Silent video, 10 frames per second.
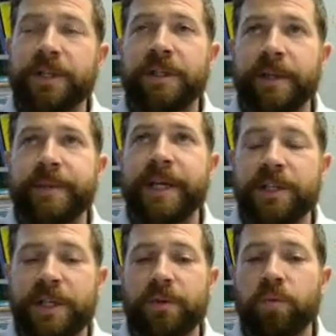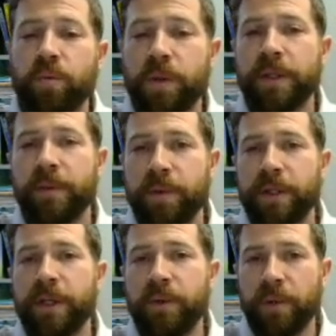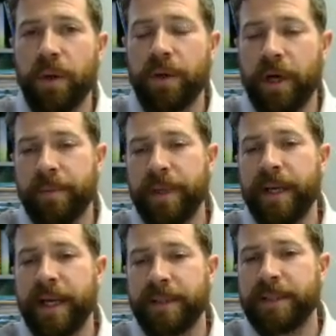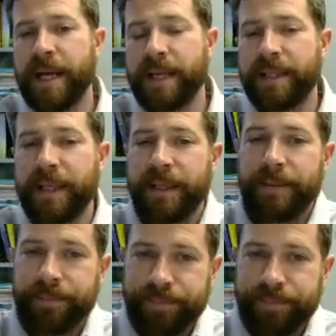addition and elimination has really grown on me as a technique.